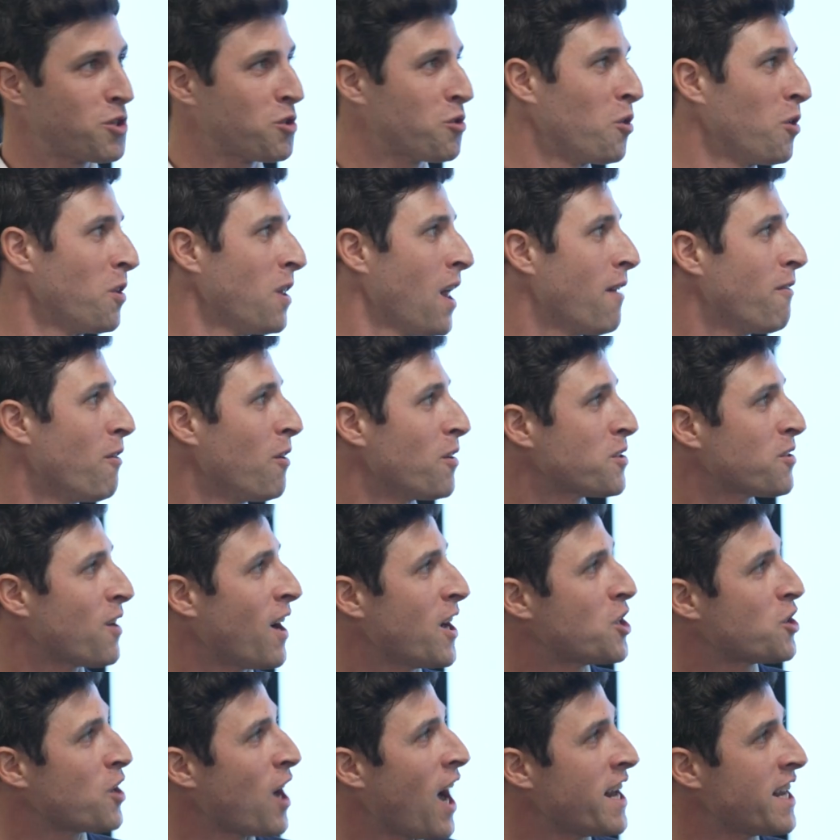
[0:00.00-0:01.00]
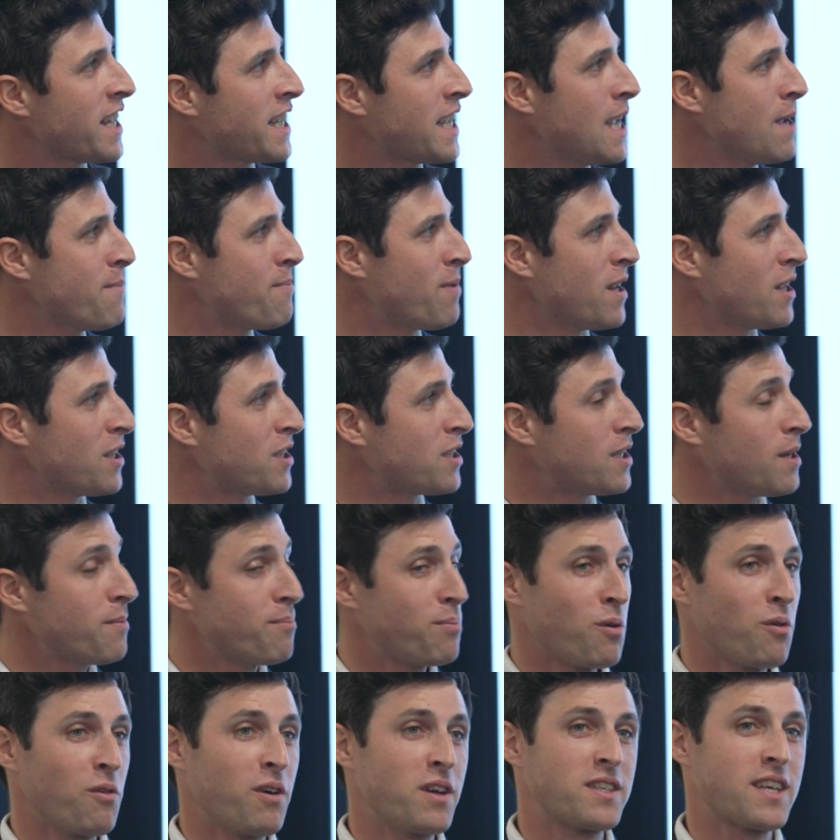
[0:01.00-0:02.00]
school level. So I try to keep it as
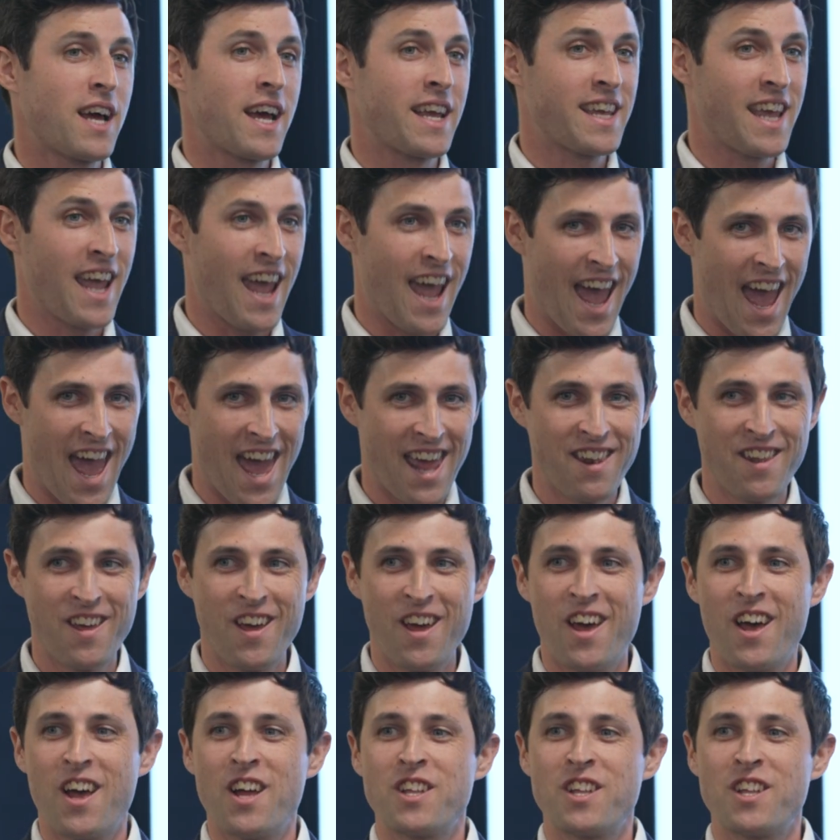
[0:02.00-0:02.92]
simple as I can